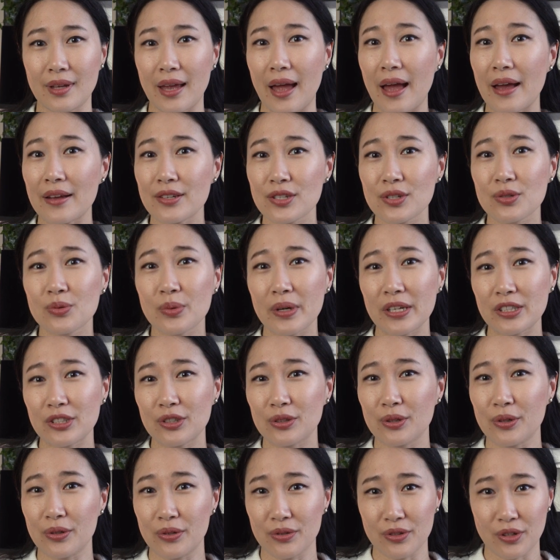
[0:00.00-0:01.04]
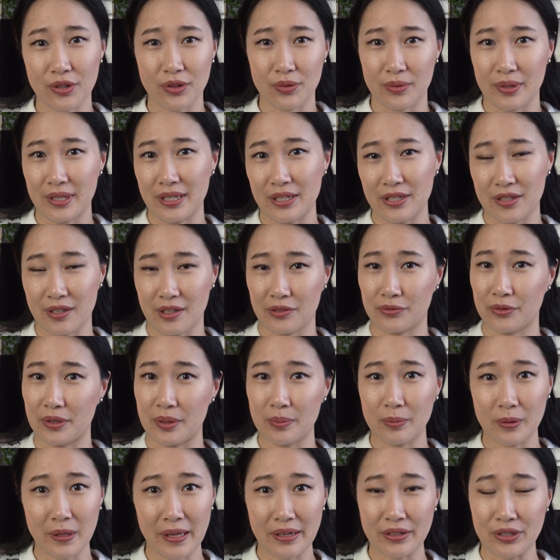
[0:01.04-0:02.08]
As a way to learn the 3D
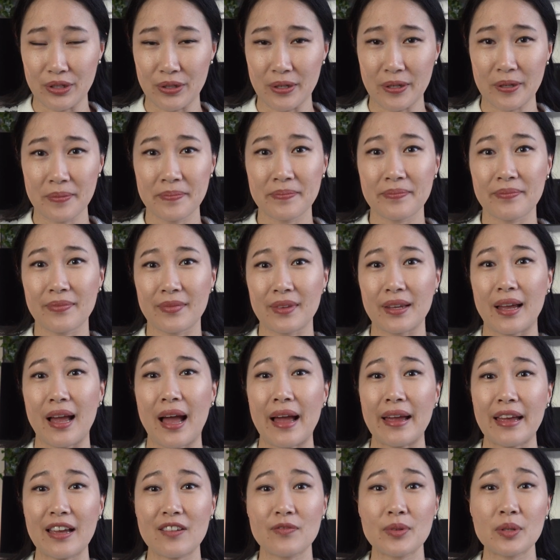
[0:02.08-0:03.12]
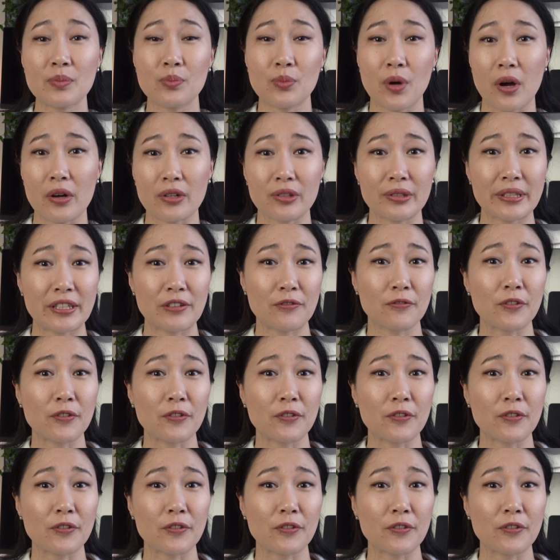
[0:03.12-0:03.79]
software Blender, I have been modeling